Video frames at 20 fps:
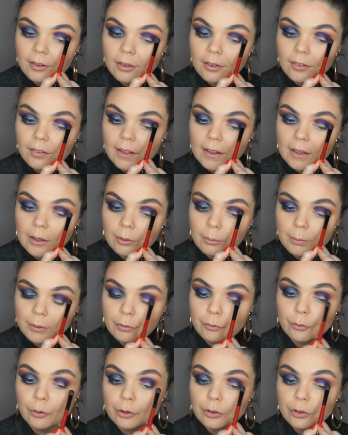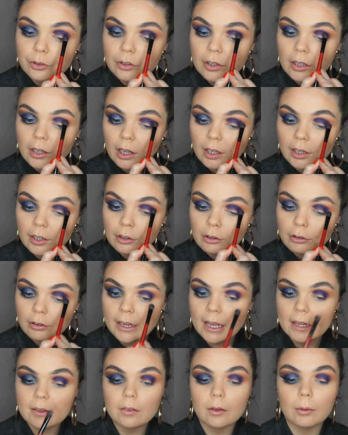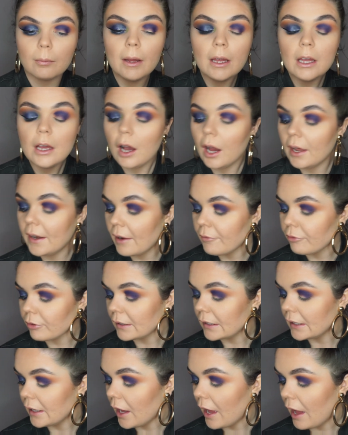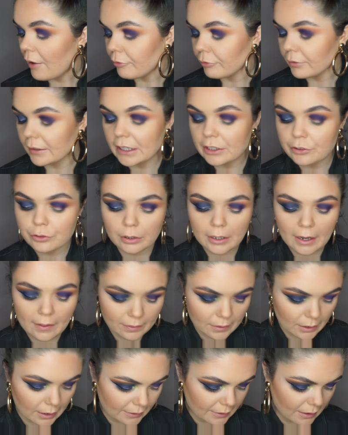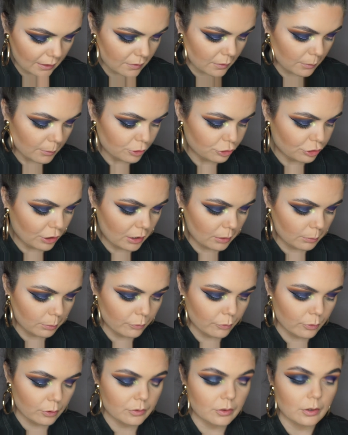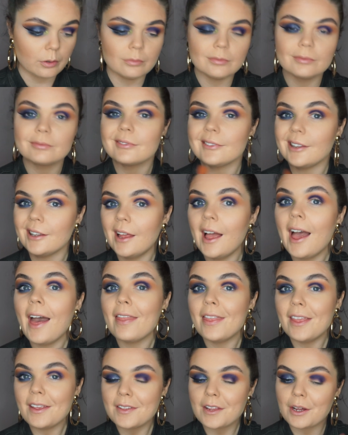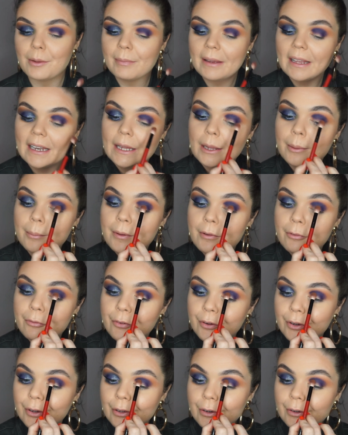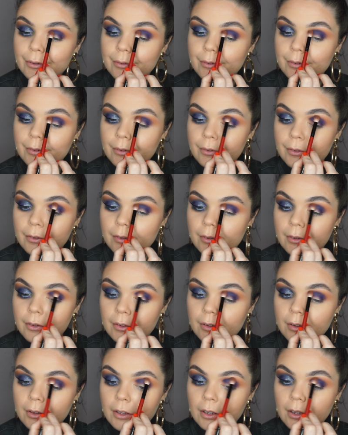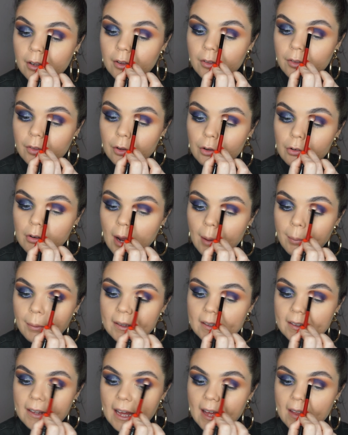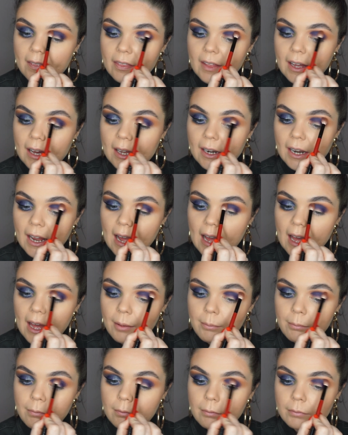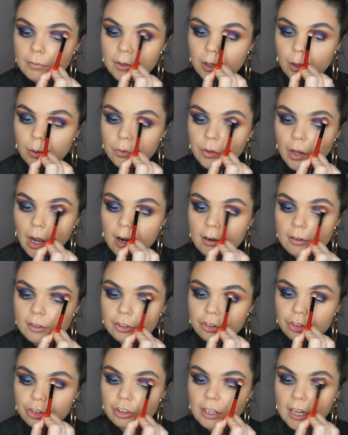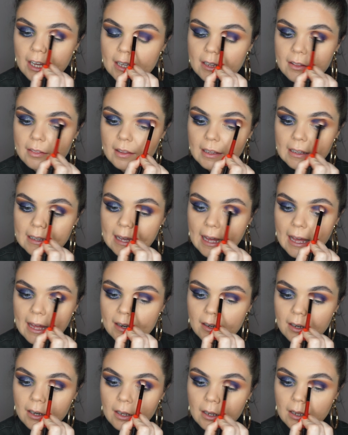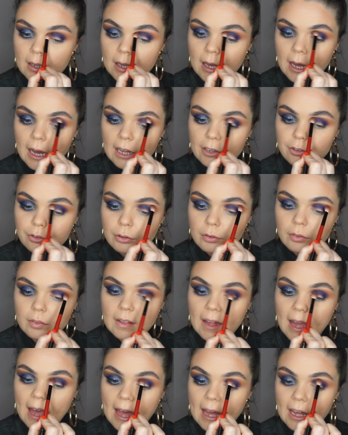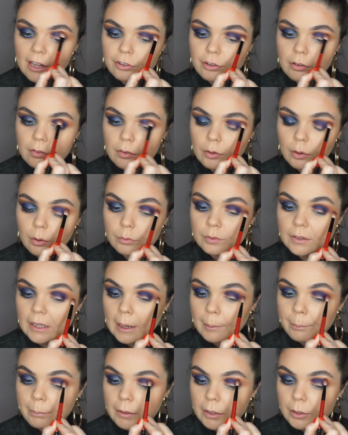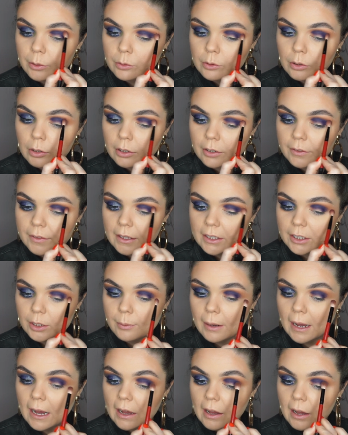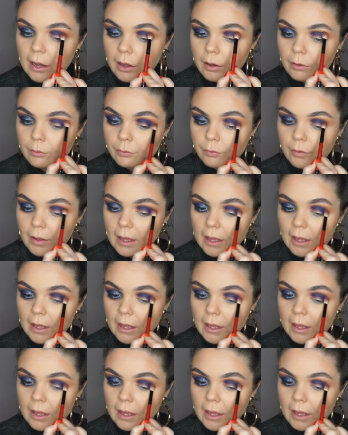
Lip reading: I think it would be fun to kind of create something. I haven't really done anything like this on my channel before, so this is going to be a little bit fun. So grabbing then that those orange shades again, and just the edges of that blue colour that you have